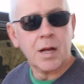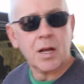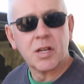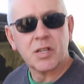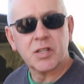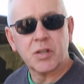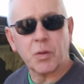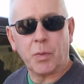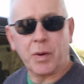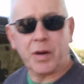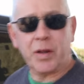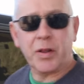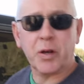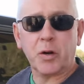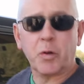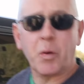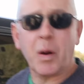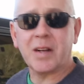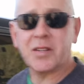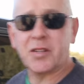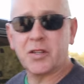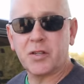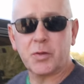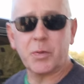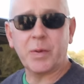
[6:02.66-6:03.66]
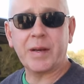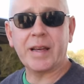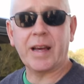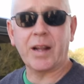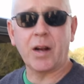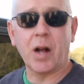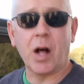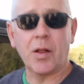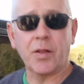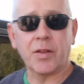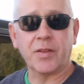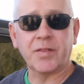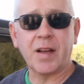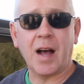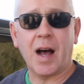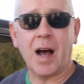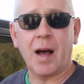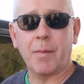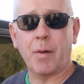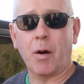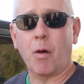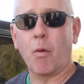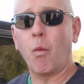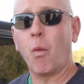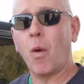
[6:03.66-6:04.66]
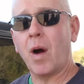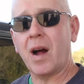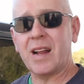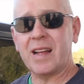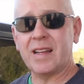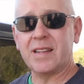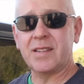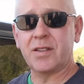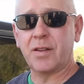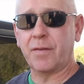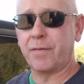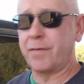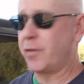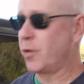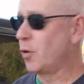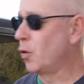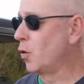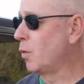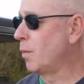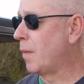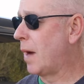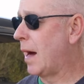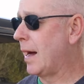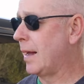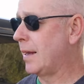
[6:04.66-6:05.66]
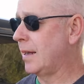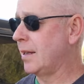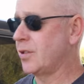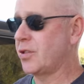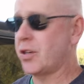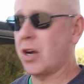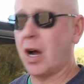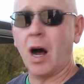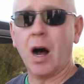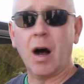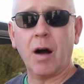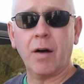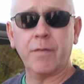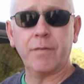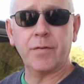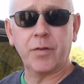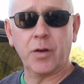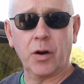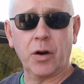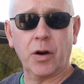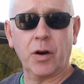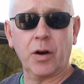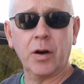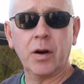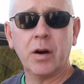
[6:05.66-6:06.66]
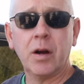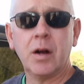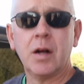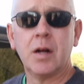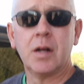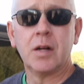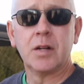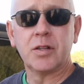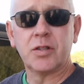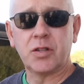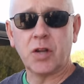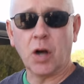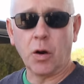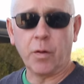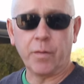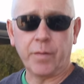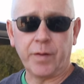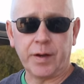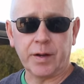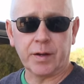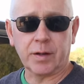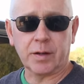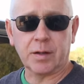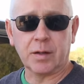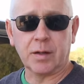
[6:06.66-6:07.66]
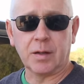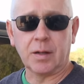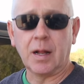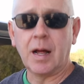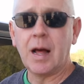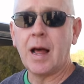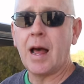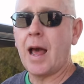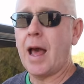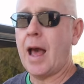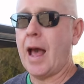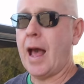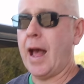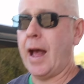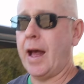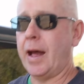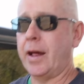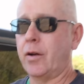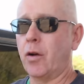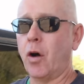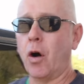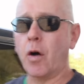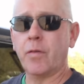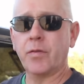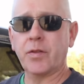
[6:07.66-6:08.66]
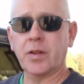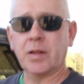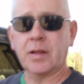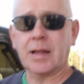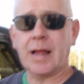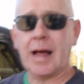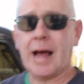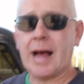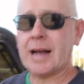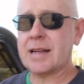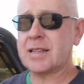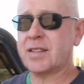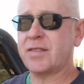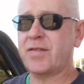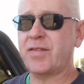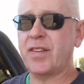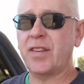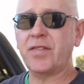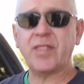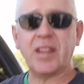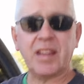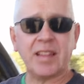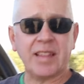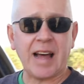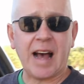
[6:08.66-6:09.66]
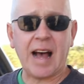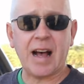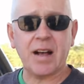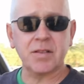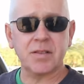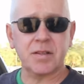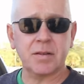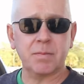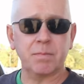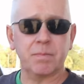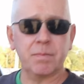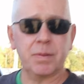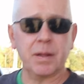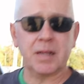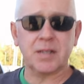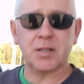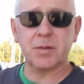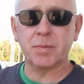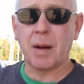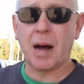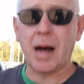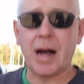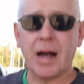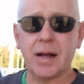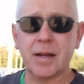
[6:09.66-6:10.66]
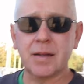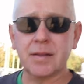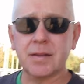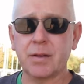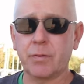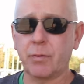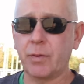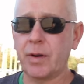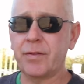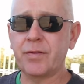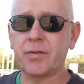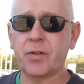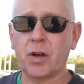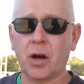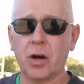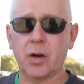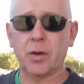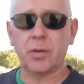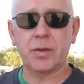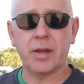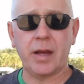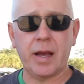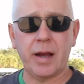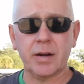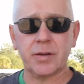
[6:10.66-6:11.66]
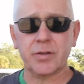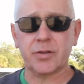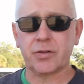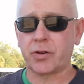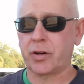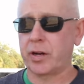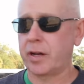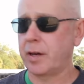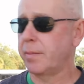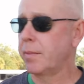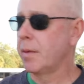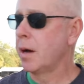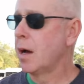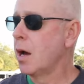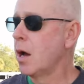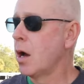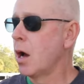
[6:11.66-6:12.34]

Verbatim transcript: So one of the questions we get all the time are, what is the fuel mileage of your tow vehicle? And over the last fifty thousand plus miles that we've towed the Airstream,